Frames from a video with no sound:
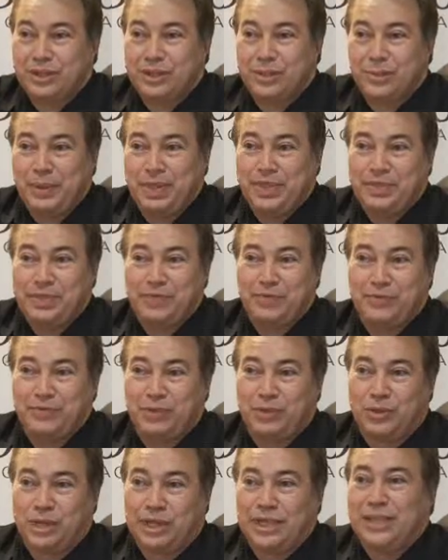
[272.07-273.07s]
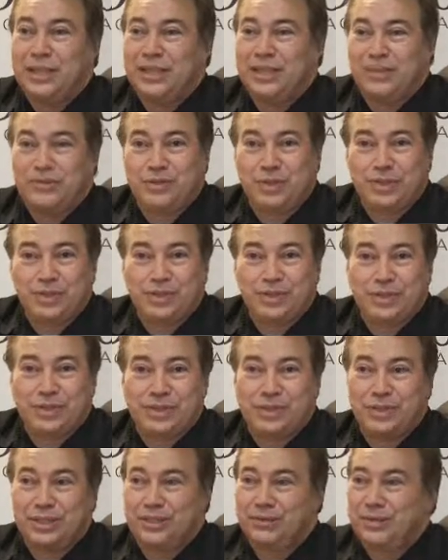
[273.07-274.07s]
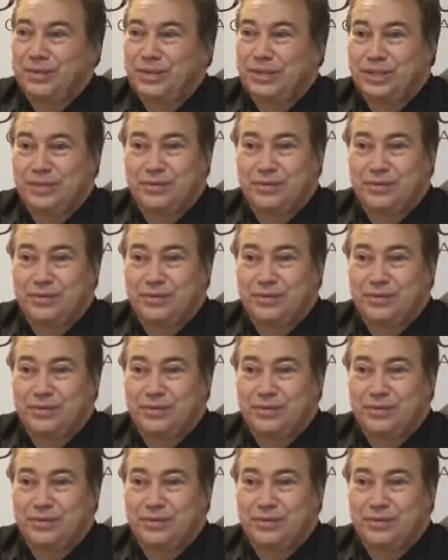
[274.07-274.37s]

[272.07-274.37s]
especially for virtual servers